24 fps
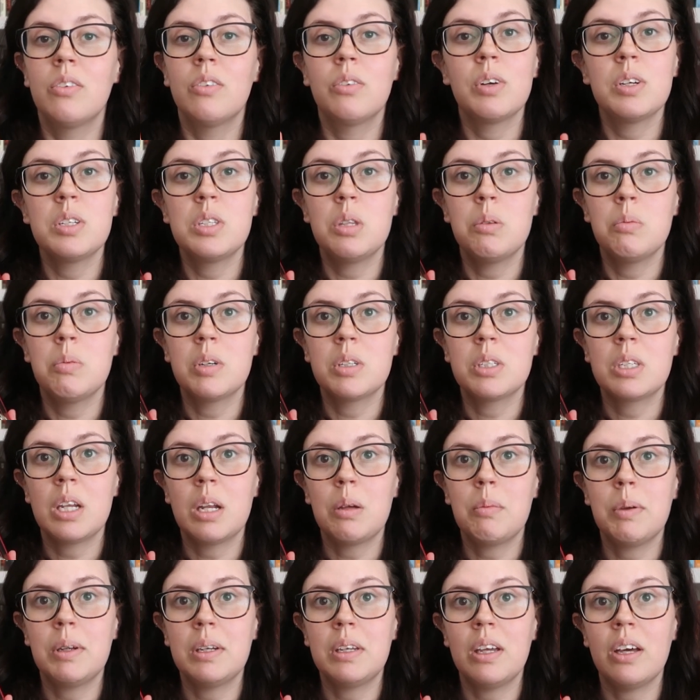rest of the books that
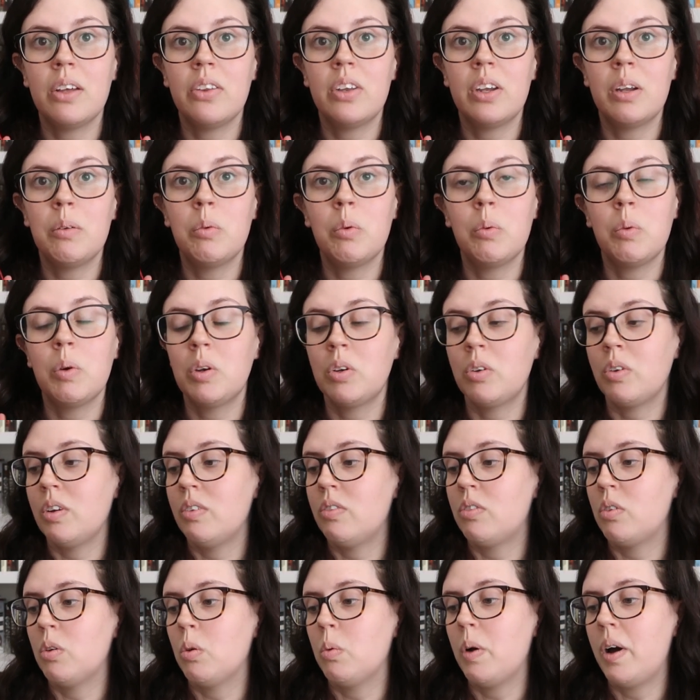I picked out that I've been wanting to
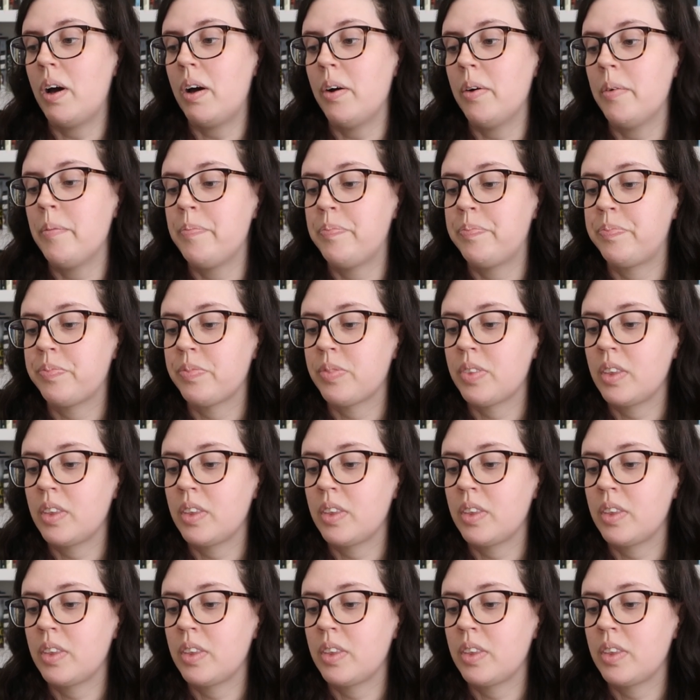read for a while.